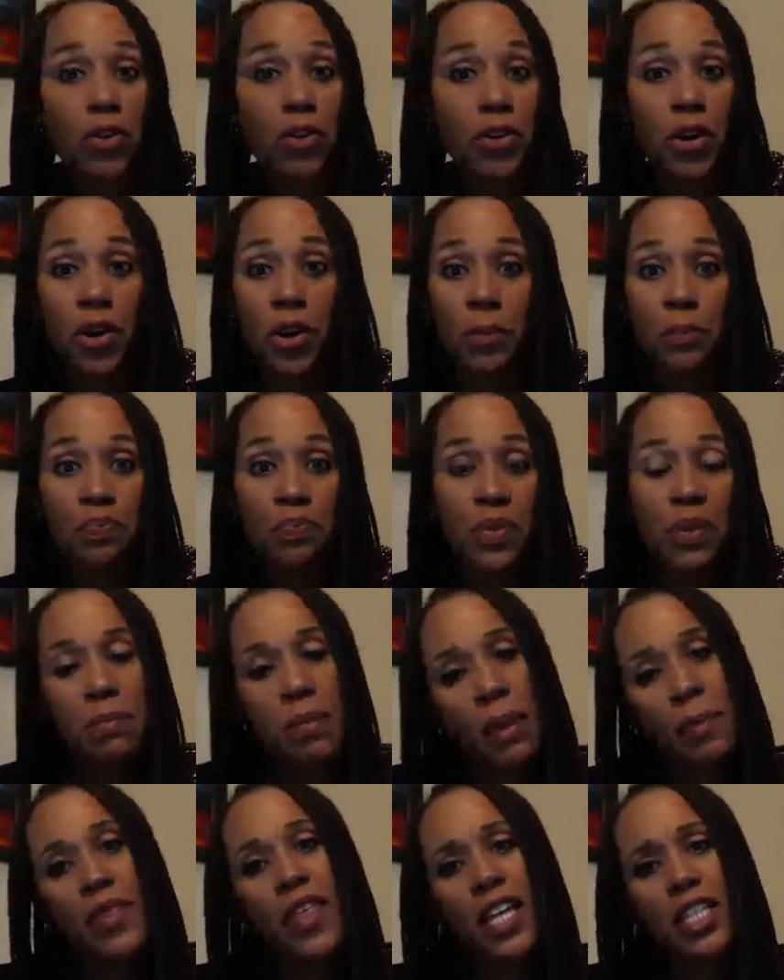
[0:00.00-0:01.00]
partner.
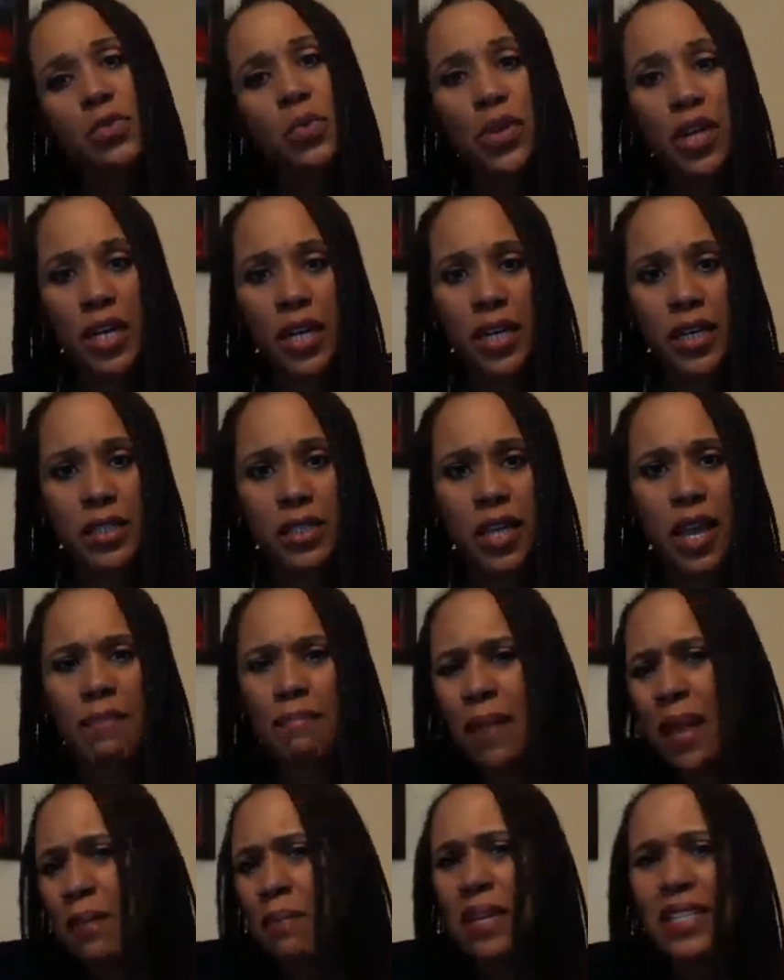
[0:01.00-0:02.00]
Maybe that's what it
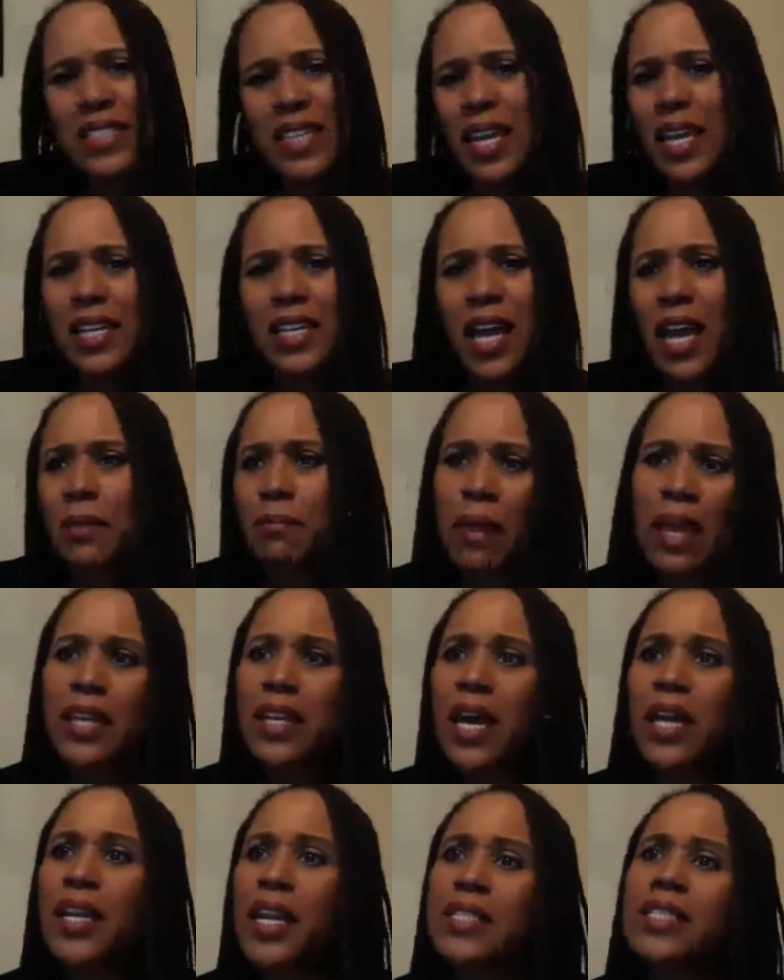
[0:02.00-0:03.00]
is. And maybe date
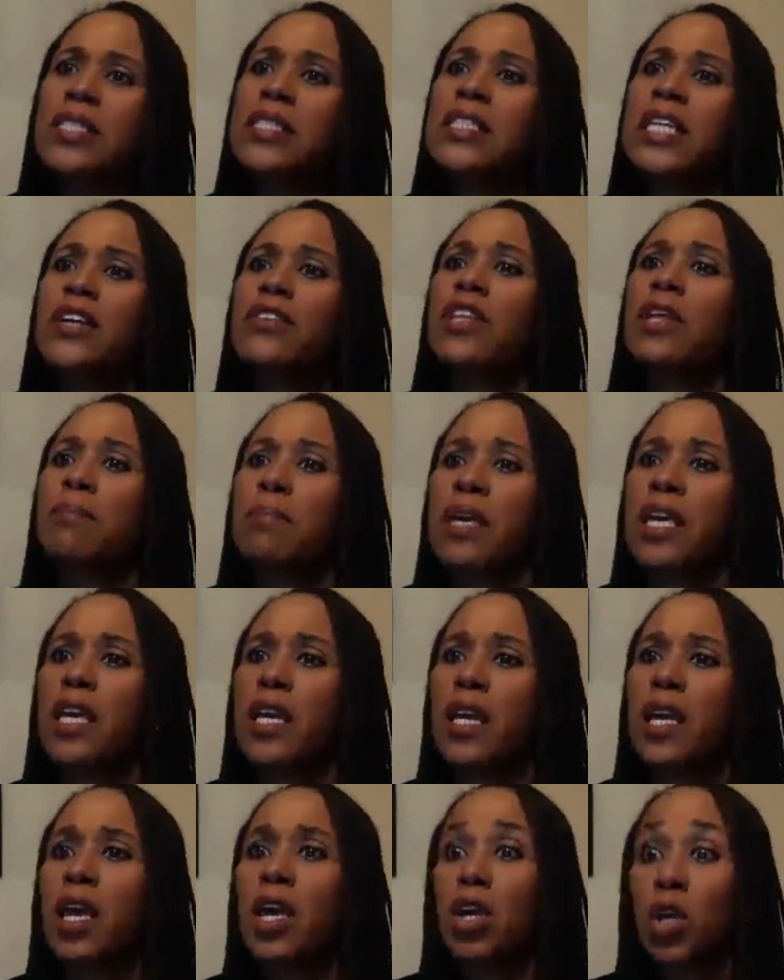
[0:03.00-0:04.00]
night may not necessarily
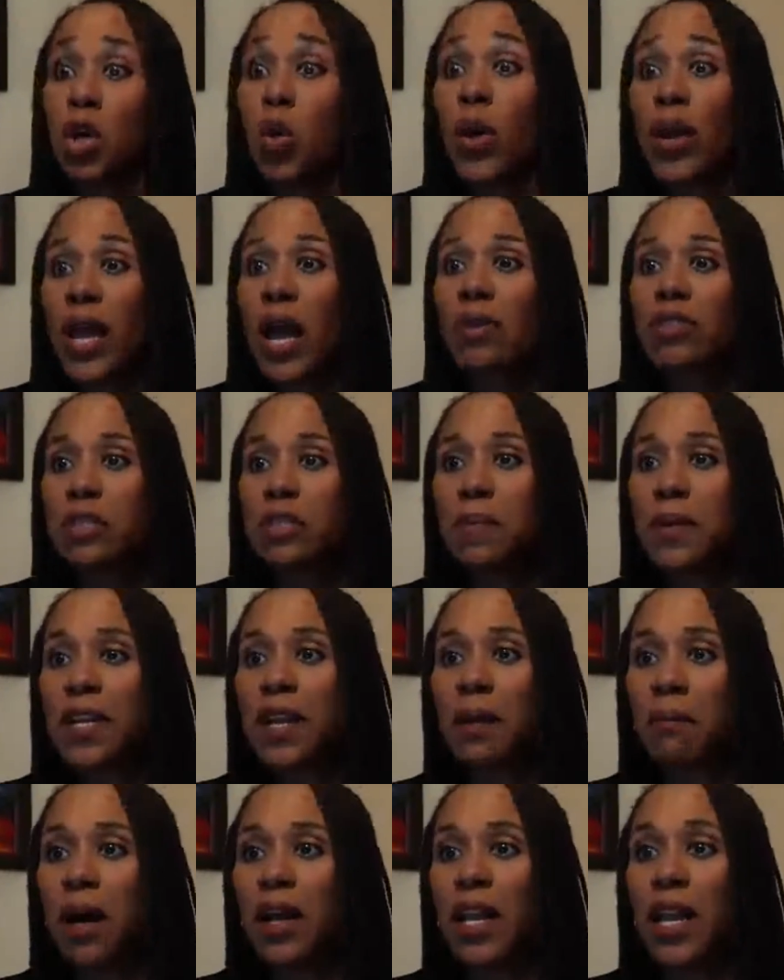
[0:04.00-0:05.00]
be going out and
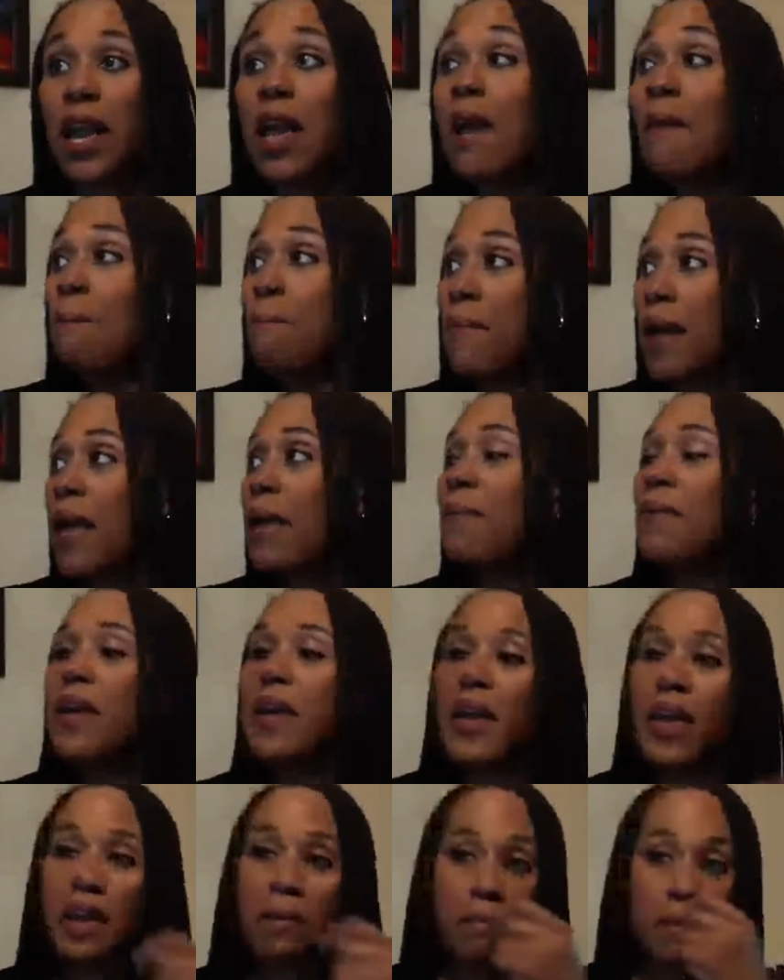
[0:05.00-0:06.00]
spending money.
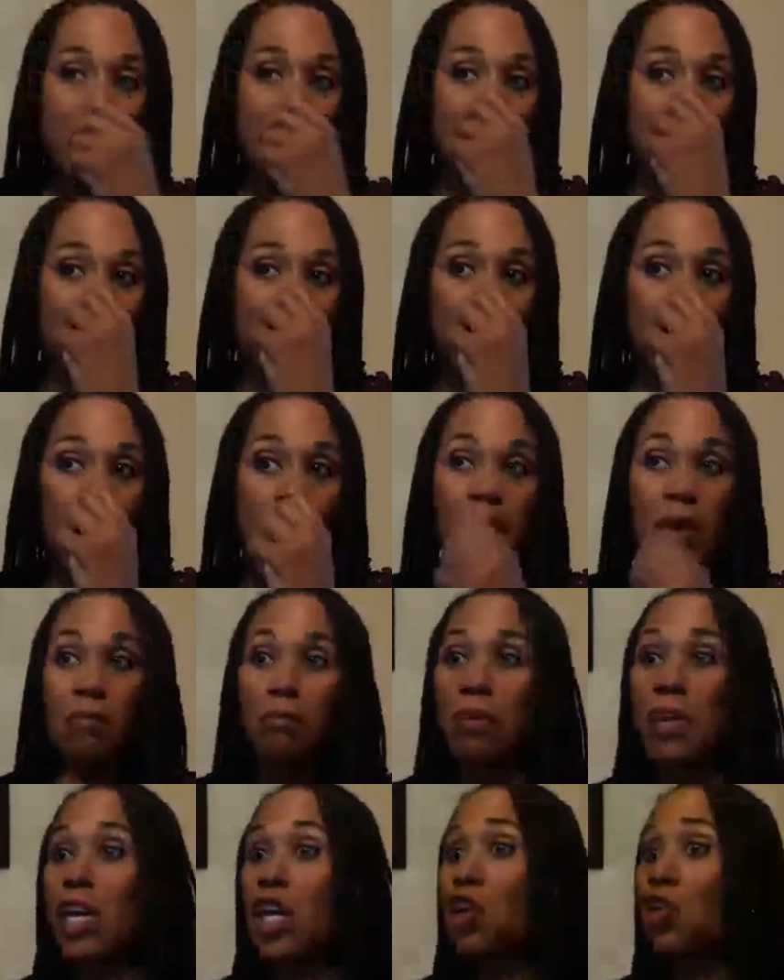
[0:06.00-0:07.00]
Maybe it may
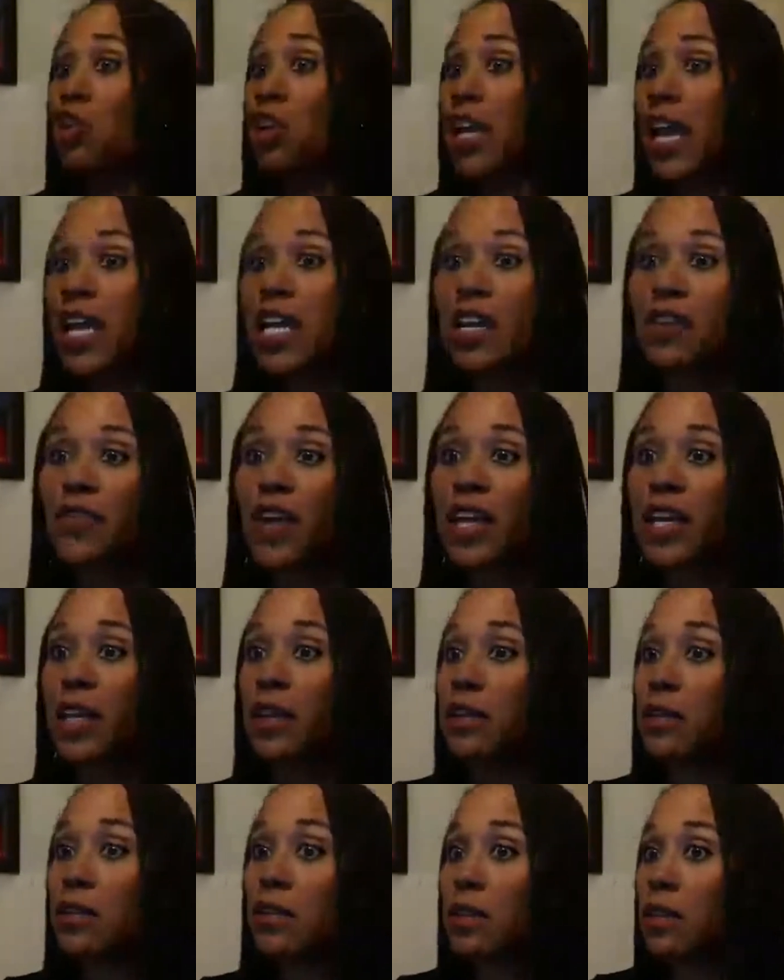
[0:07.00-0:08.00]
be being
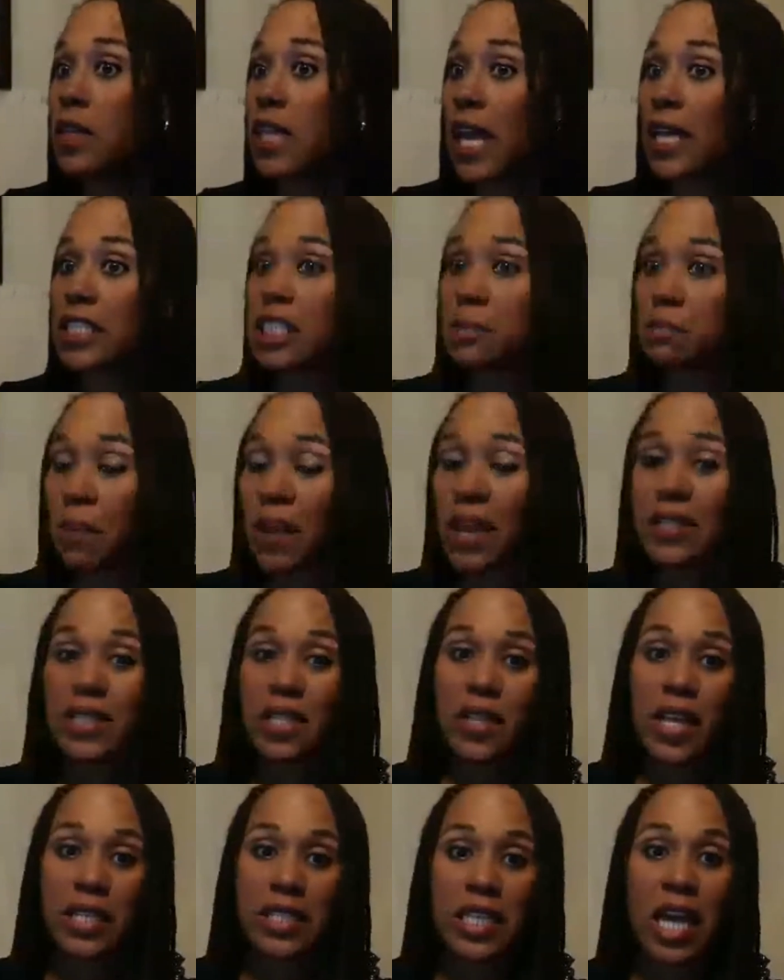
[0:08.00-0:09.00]
creative in that
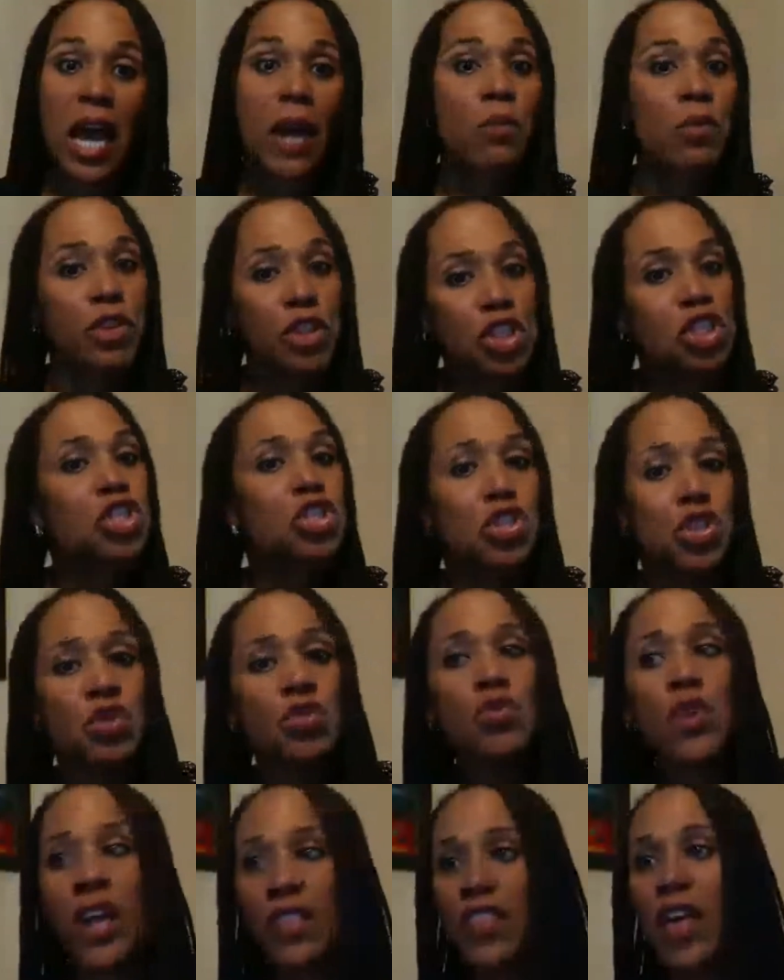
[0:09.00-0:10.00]
space and that time with
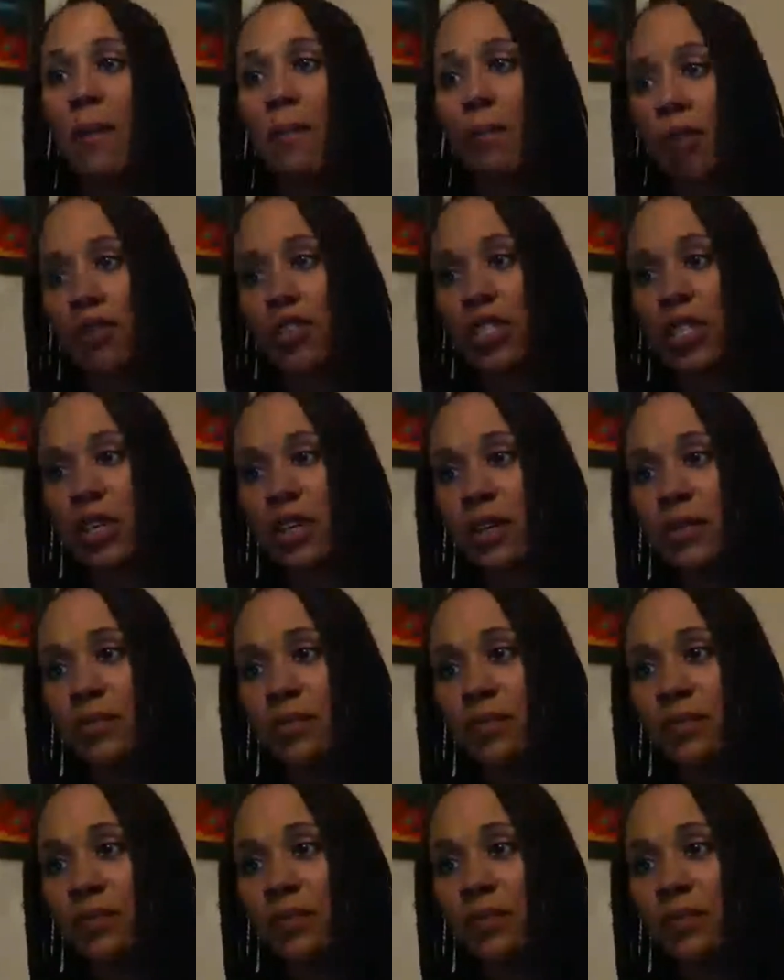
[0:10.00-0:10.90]
just you and that person.